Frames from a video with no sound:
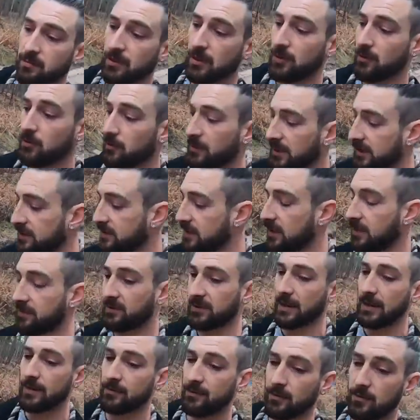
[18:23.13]
By all means,
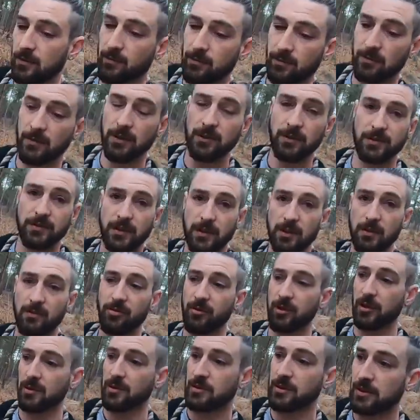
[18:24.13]
come down on them. like a ton of
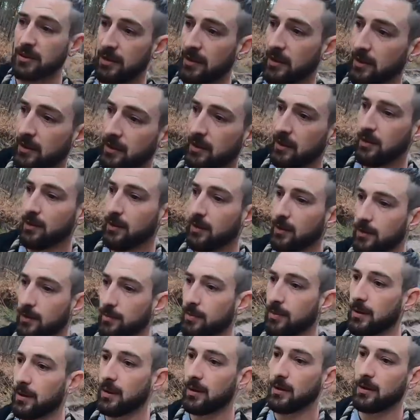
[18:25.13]
bricks.
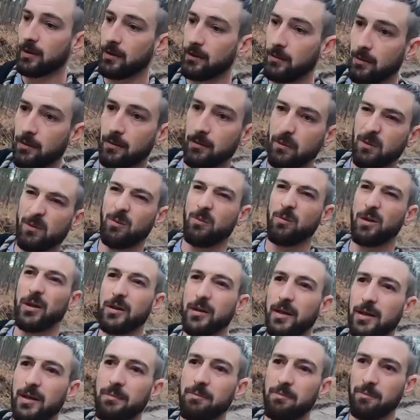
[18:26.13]
But
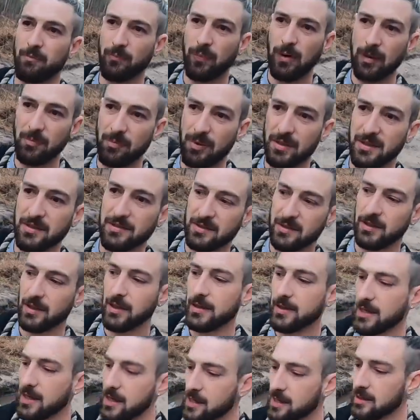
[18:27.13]
well, they're puppies and
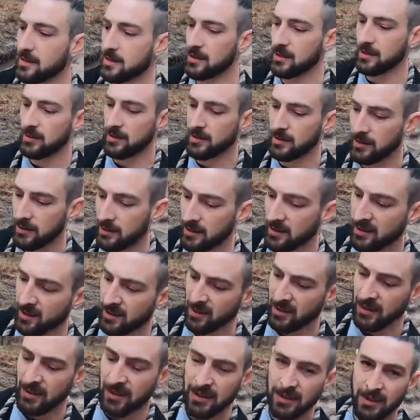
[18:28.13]
they're young,
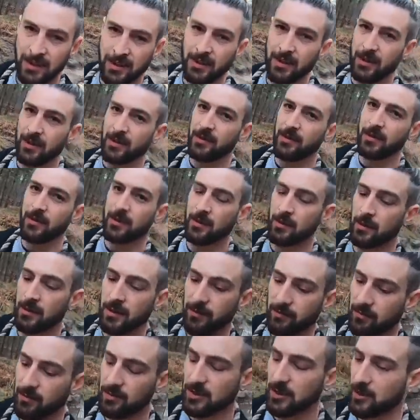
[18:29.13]
you've got to
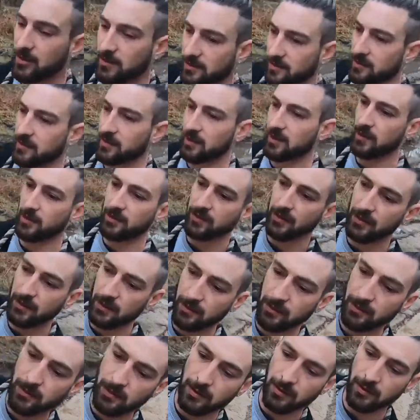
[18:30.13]
give them a chance to learn, you
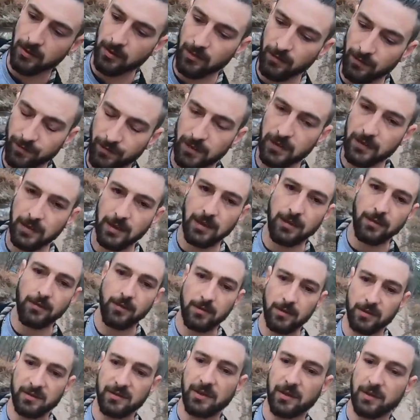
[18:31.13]
know. You think how
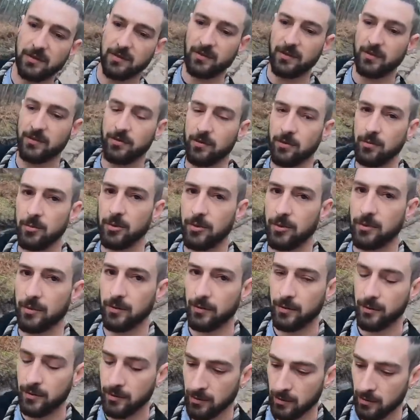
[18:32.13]
long it takes a human
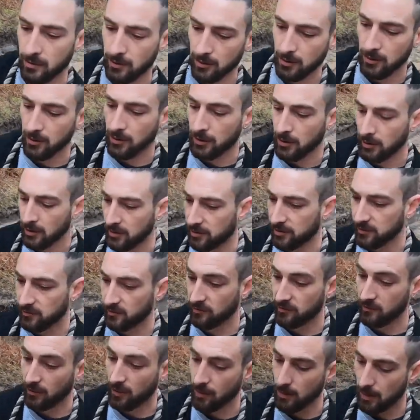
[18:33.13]

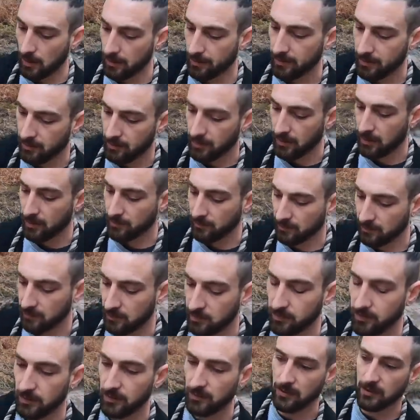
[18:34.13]
to grow up and learn to
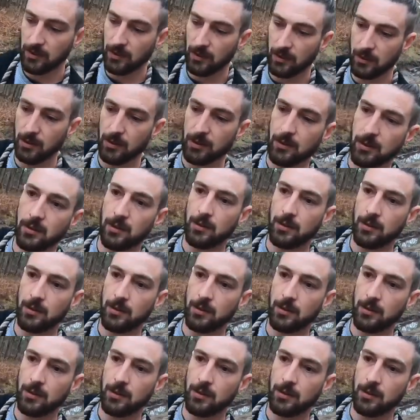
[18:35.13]
communicate.